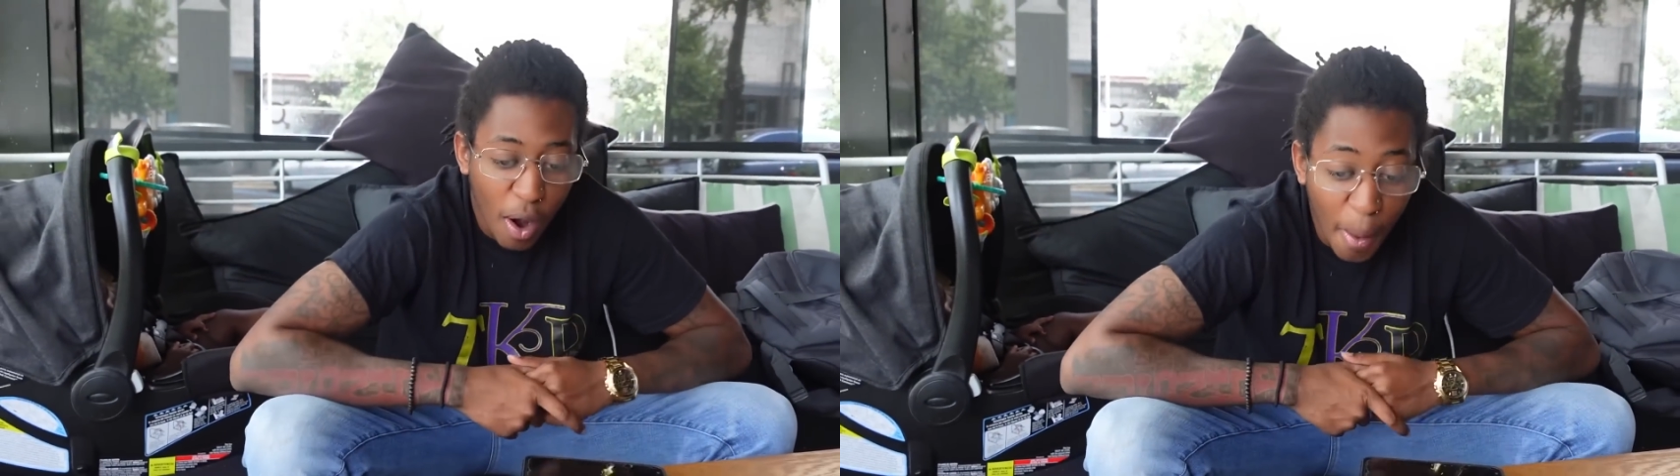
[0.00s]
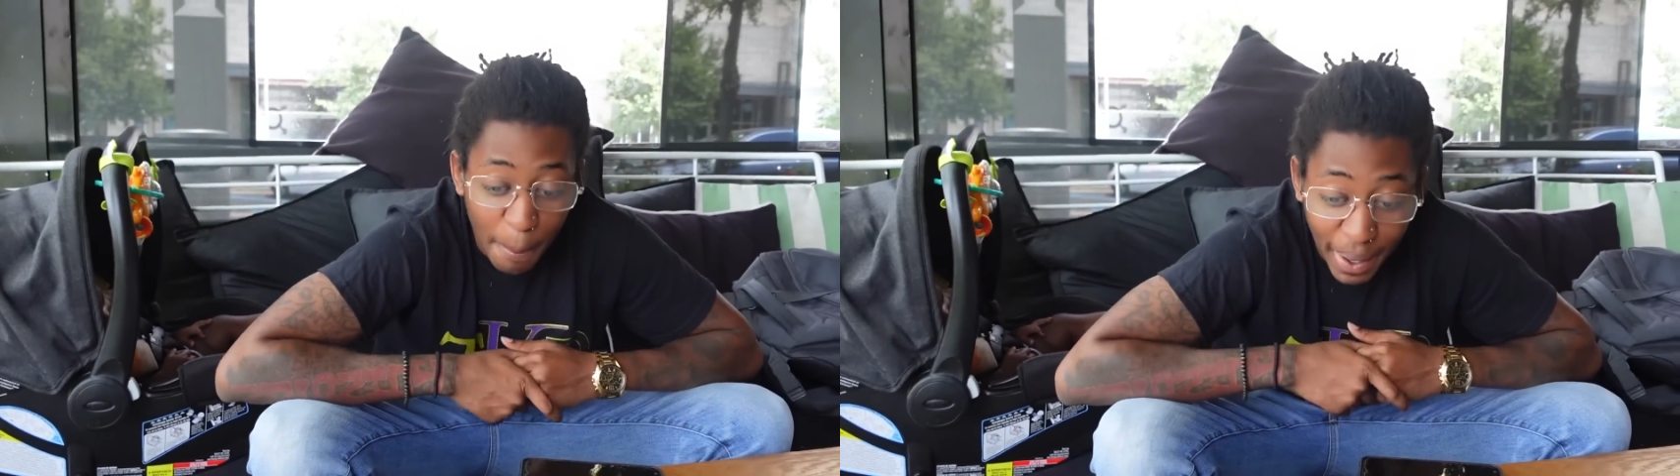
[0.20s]

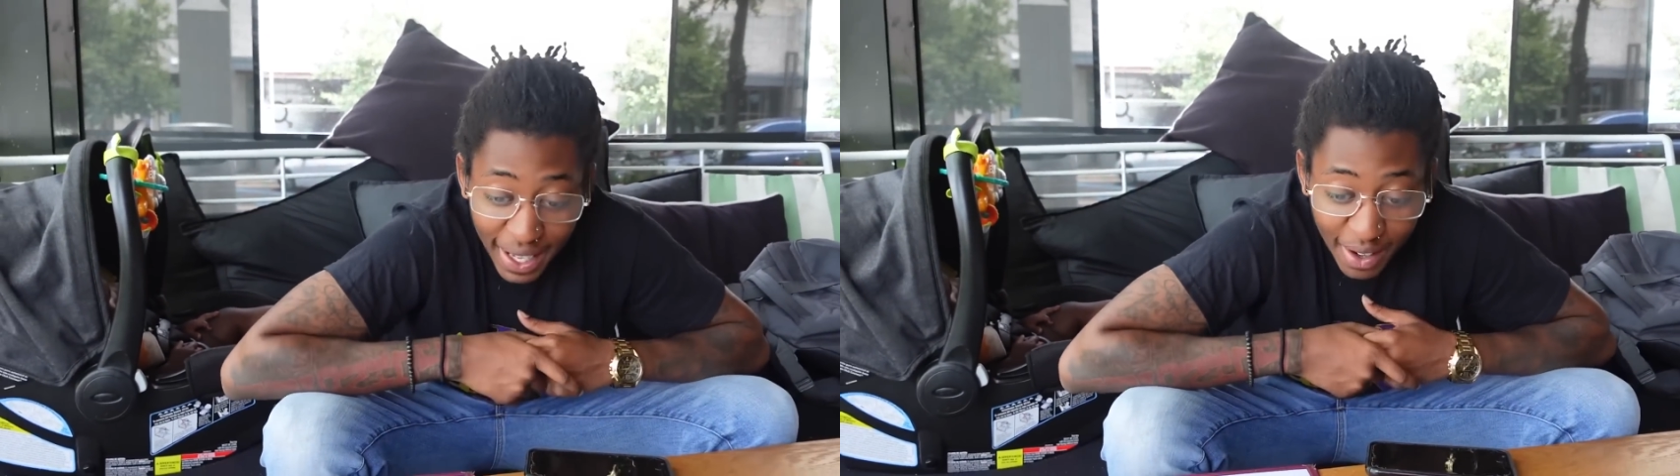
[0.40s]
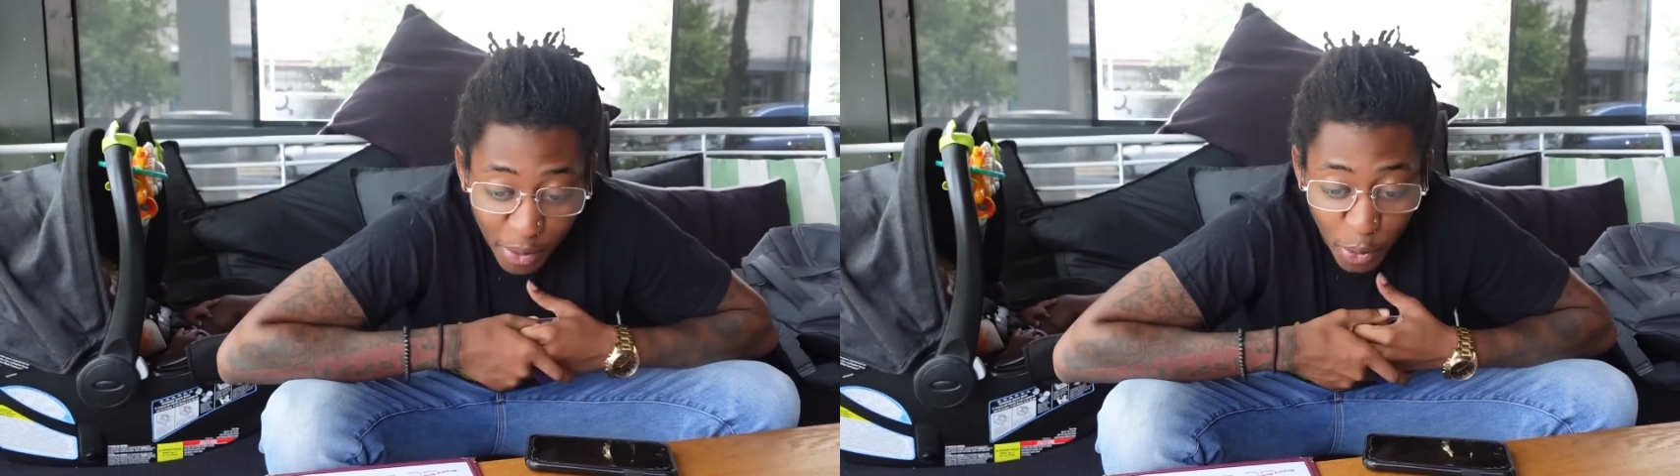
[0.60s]
I'm
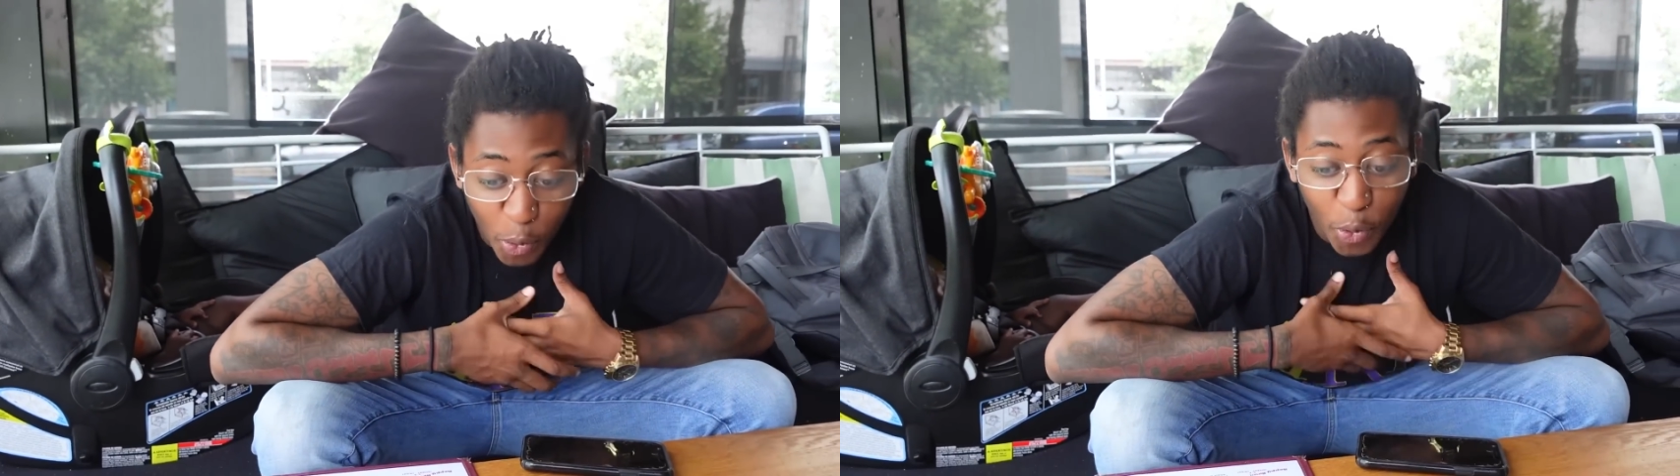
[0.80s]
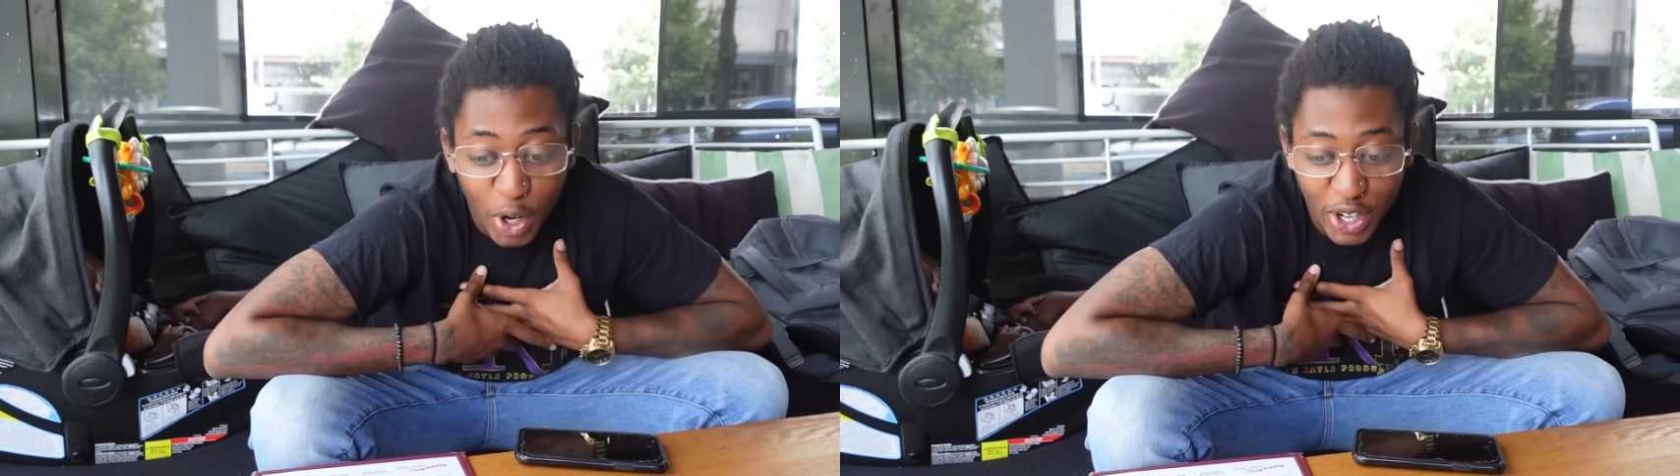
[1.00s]
back.
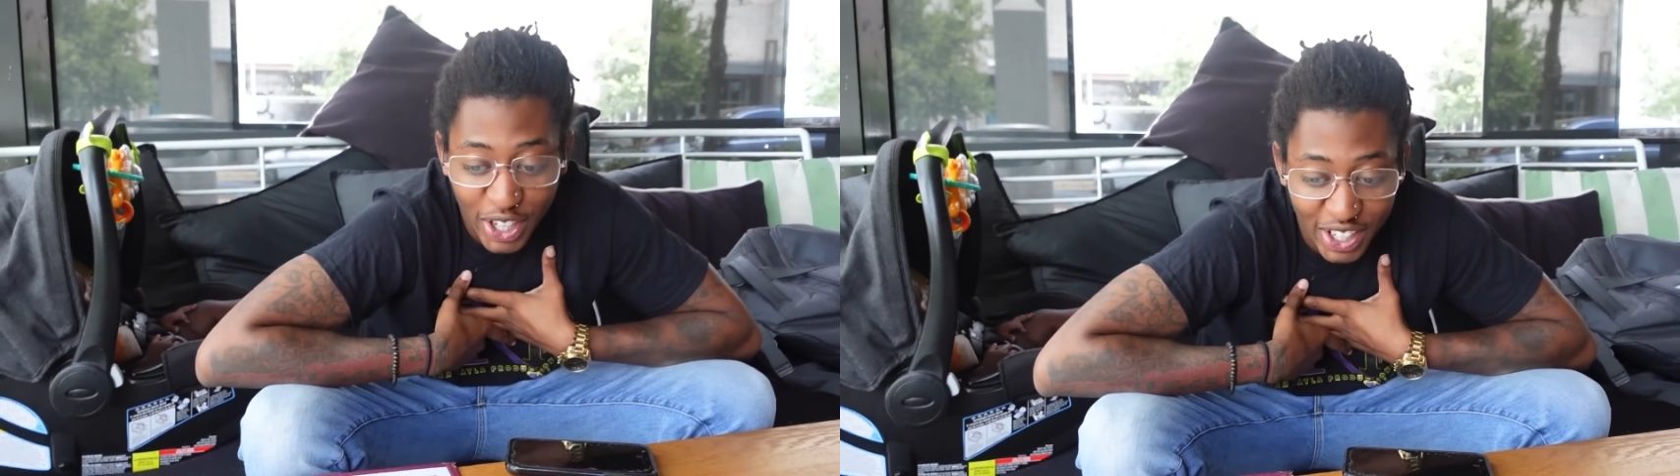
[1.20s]
We're